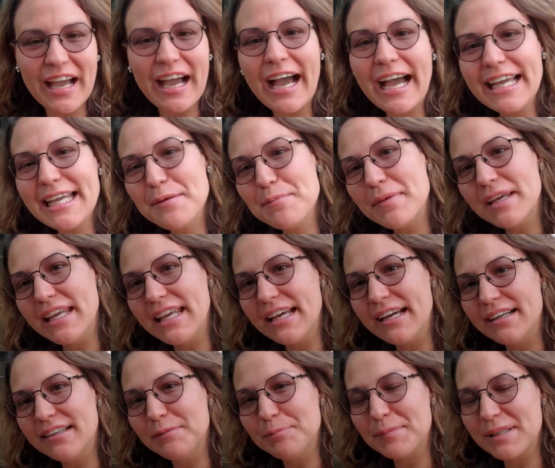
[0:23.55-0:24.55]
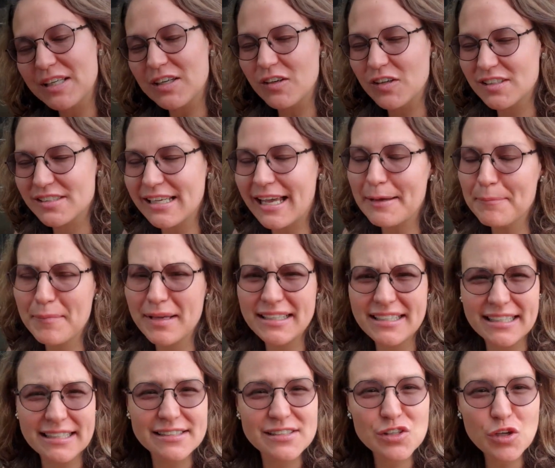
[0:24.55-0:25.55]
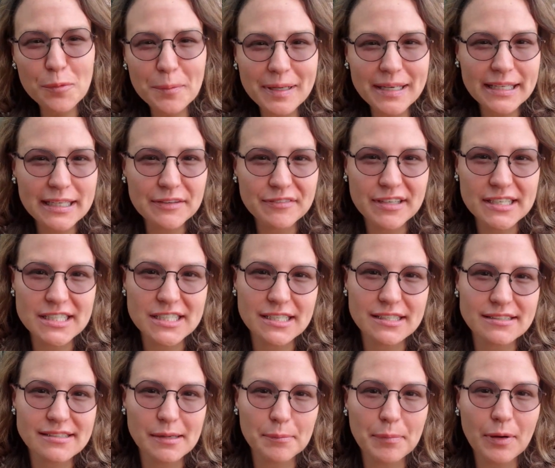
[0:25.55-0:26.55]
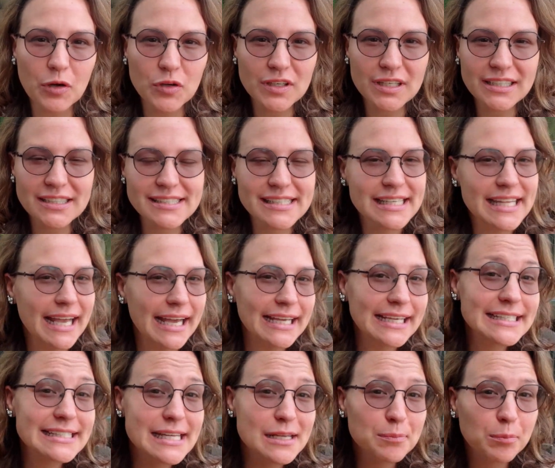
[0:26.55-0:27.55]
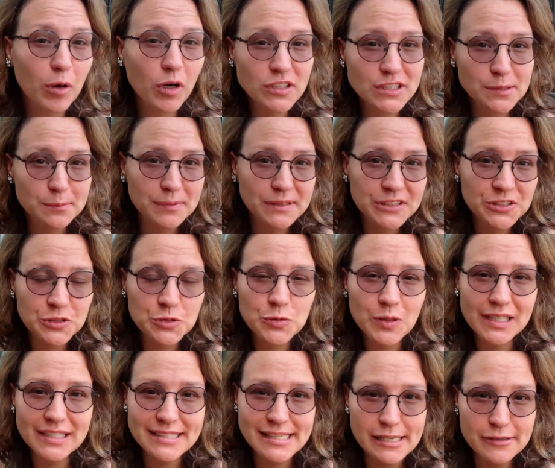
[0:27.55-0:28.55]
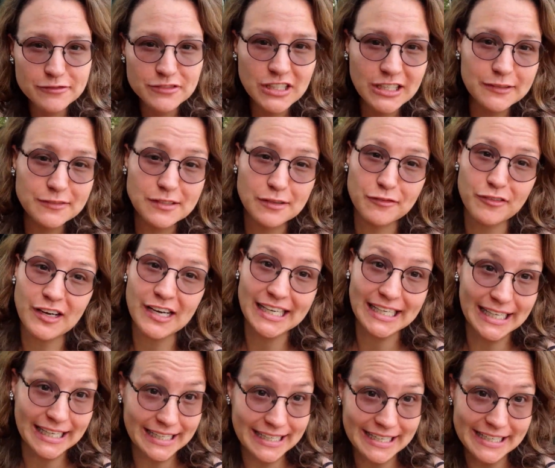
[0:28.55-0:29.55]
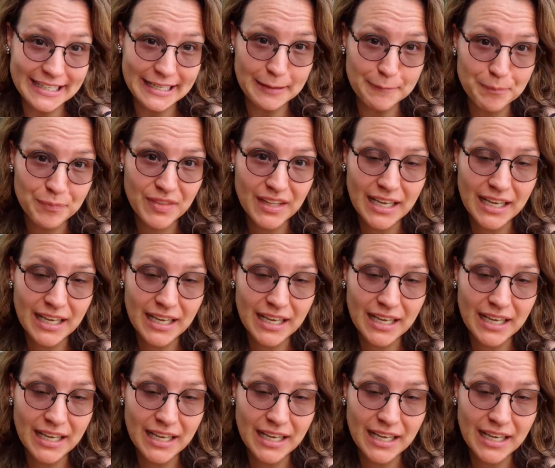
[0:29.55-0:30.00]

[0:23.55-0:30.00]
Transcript: I am here because I'm getting so many questions about, Sinja, is it possible to do a self-drive safari in Kenya?